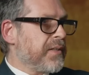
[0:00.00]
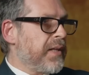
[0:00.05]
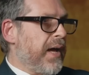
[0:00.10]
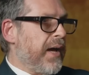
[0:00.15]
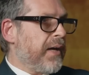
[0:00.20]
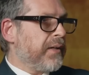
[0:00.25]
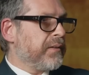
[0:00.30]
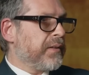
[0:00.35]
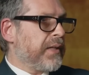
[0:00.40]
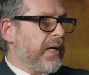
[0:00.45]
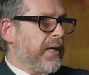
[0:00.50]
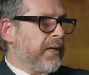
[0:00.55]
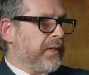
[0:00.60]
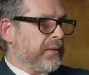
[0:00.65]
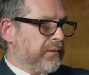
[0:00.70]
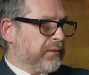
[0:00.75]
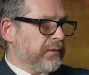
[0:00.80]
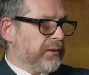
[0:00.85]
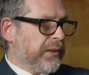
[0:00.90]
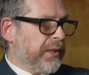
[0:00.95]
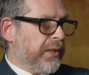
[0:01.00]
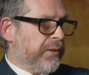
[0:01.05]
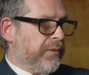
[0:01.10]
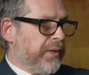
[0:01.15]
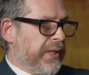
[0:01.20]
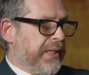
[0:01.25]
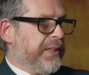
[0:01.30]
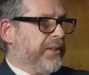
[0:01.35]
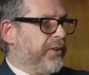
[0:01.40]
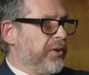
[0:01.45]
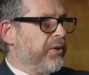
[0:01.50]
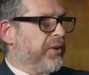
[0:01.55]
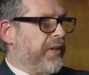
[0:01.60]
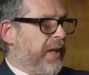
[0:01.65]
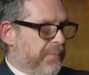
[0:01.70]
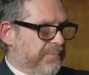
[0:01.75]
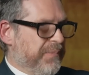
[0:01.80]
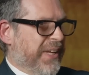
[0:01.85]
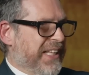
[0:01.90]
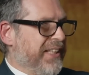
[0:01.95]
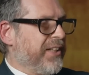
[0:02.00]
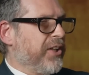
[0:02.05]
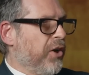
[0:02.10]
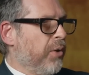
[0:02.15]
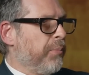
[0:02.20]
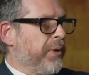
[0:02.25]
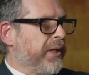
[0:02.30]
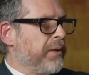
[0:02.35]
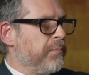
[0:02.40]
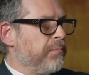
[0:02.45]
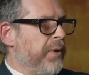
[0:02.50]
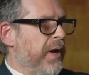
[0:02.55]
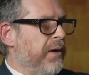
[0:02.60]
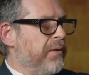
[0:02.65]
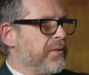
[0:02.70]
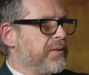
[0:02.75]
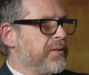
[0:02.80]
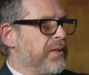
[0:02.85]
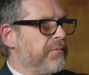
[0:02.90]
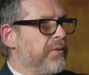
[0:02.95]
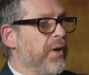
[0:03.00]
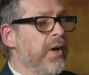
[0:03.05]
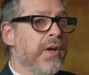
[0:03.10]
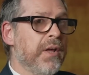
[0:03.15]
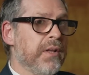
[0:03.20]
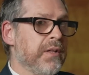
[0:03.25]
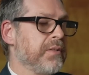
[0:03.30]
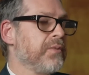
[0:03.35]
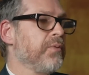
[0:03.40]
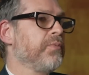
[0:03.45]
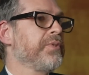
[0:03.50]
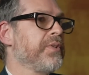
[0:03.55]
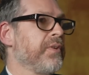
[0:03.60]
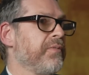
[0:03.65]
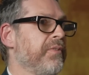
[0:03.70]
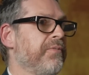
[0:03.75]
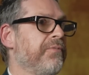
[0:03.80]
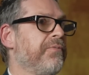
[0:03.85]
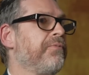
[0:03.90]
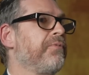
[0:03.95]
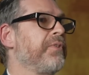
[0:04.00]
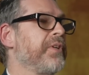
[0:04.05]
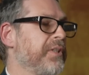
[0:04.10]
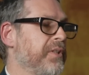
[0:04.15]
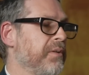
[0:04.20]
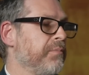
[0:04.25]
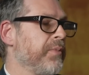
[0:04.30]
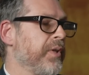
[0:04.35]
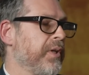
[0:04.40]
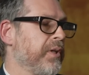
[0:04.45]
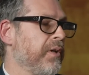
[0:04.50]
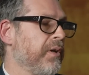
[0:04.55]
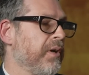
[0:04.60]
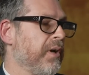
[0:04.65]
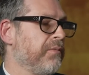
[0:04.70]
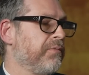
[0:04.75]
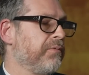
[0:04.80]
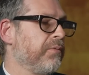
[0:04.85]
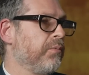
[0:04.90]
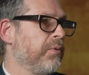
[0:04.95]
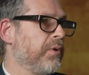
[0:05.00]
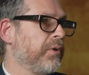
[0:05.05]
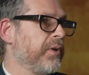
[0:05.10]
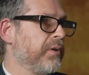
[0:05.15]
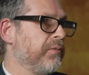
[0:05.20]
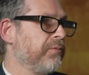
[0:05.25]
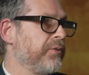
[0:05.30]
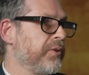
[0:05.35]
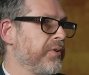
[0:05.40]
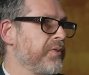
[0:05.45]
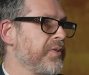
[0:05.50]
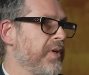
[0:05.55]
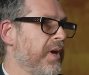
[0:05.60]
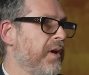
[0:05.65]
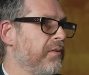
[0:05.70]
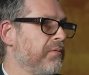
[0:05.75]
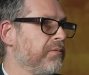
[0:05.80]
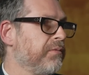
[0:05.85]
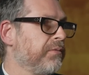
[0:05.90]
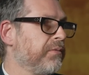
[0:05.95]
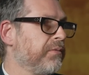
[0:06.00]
that that you know econ that economic imperative, there's also the freedom that you have for working for yourself.